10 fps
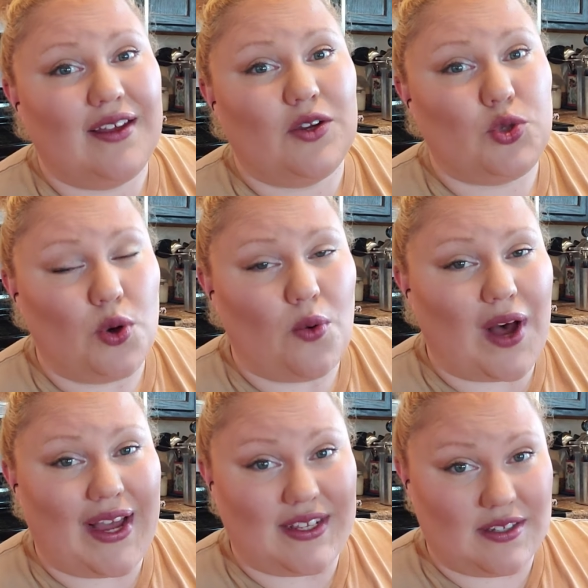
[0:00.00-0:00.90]

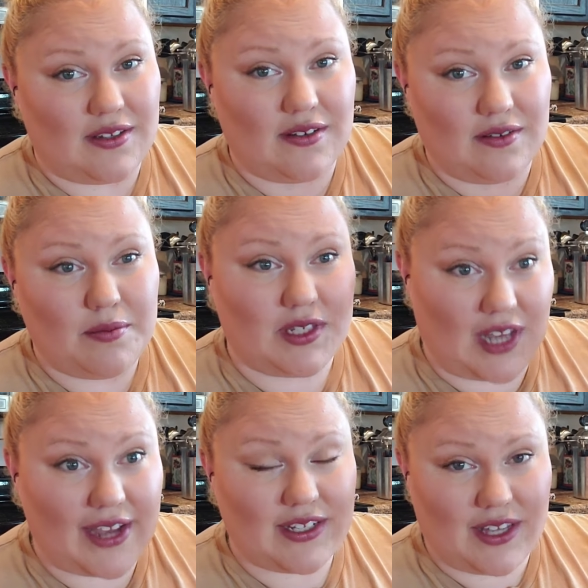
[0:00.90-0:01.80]
tool-wise,
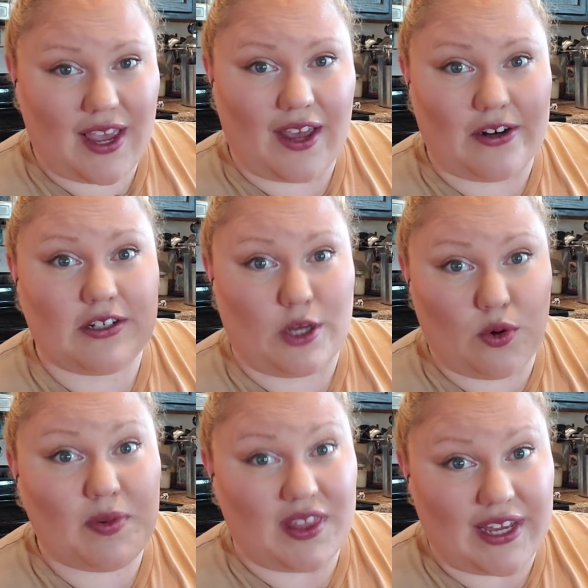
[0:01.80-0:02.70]
besides the canners, it
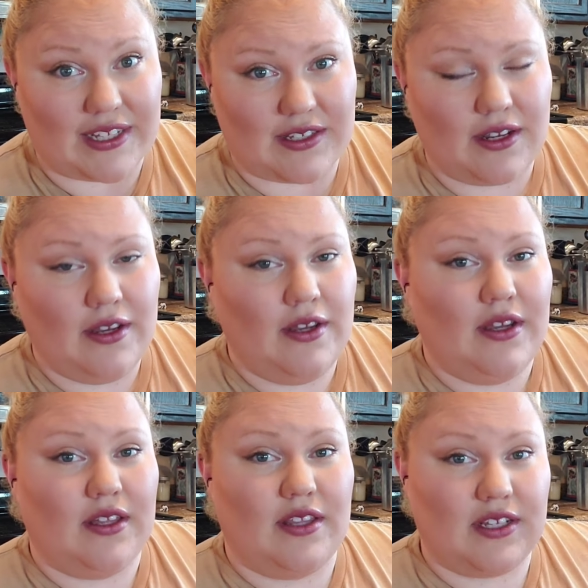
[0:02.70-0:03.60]
would be this.
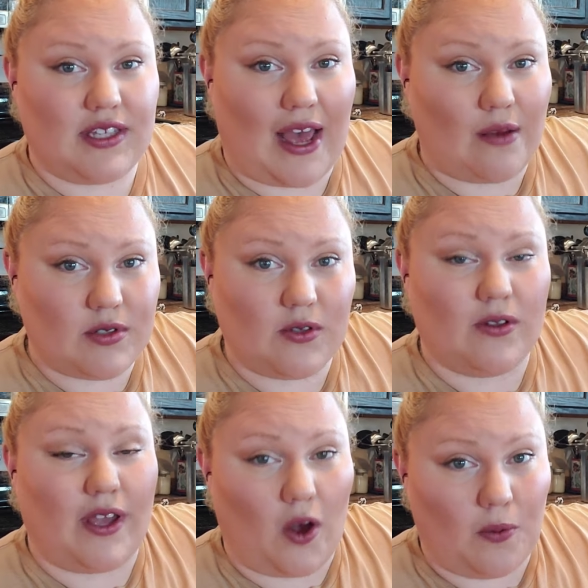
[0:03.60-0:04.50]
This
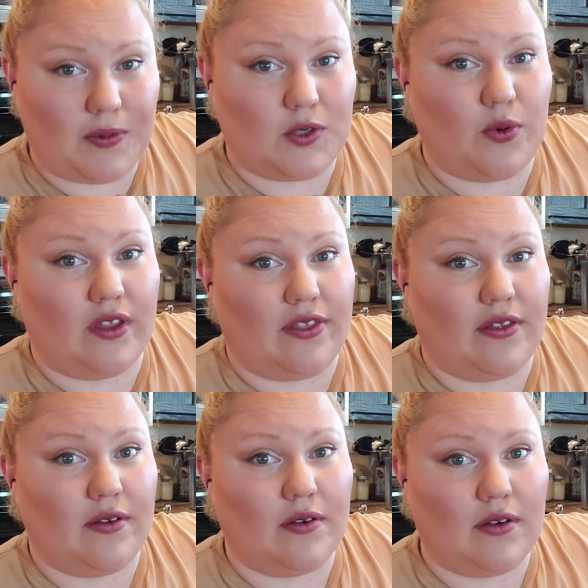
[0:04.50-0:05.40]
absolutely helps with
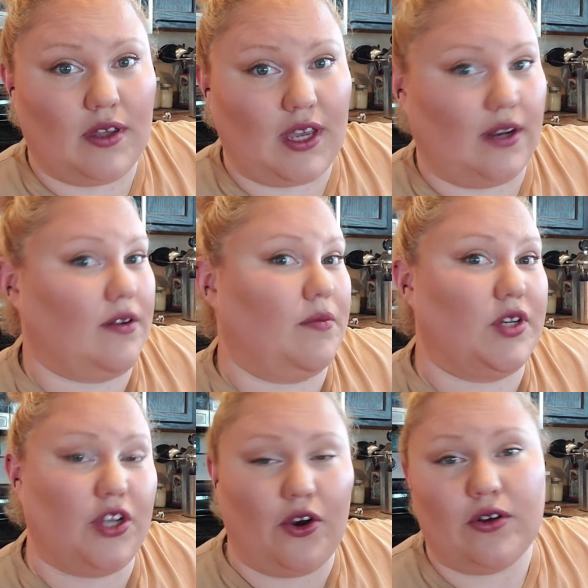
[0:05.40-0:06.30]
getting
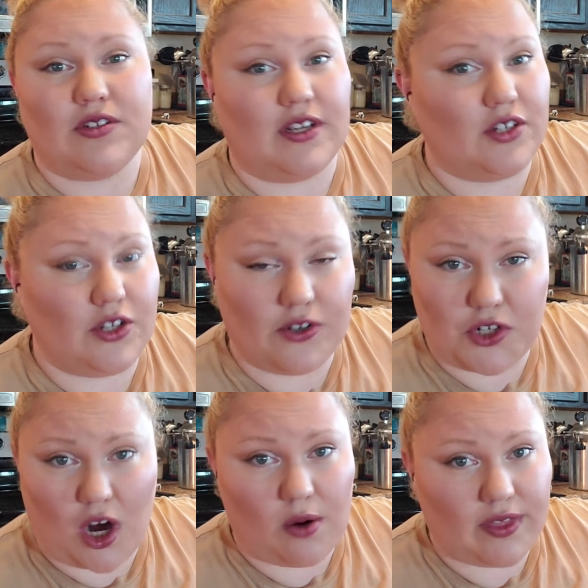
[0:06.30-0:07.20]
materials into your
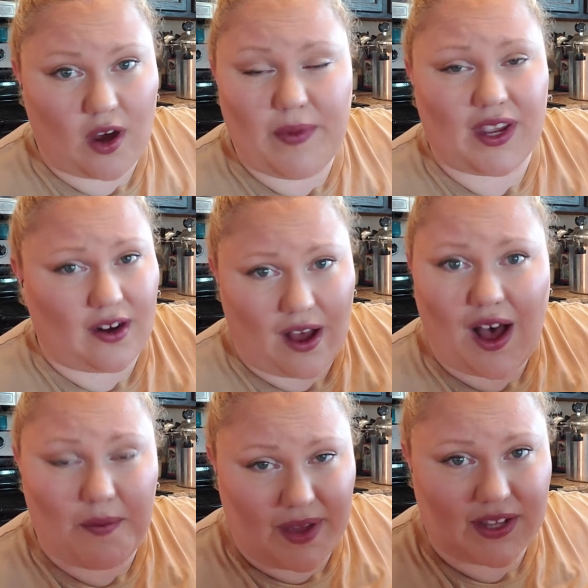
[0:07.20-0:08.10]
jar without making a
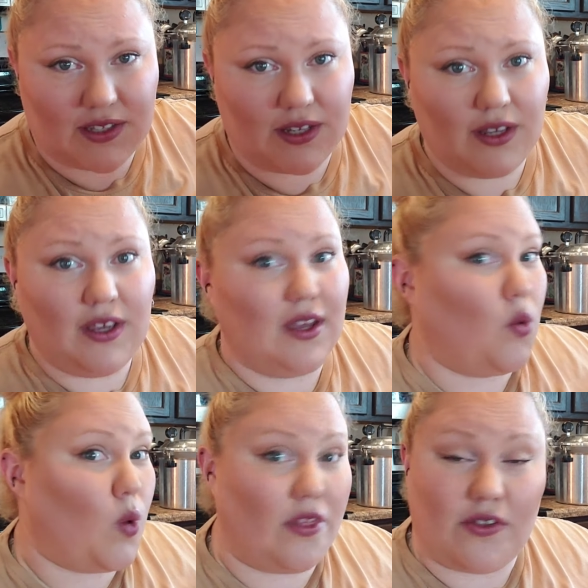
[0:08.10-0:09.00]
hot mess,
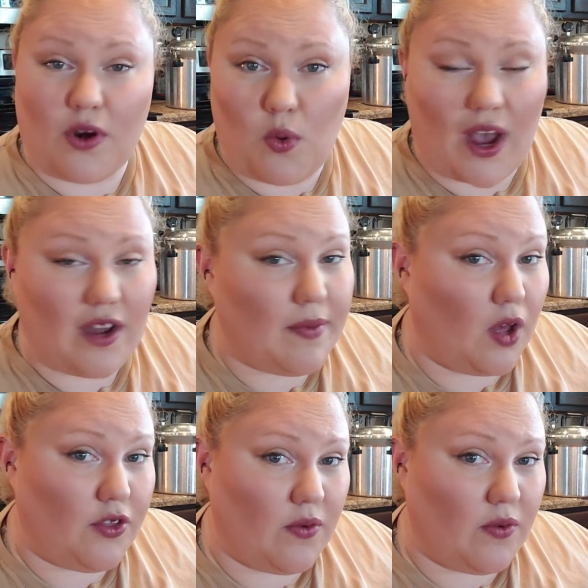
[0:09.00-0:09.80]
whether they're wide mouth or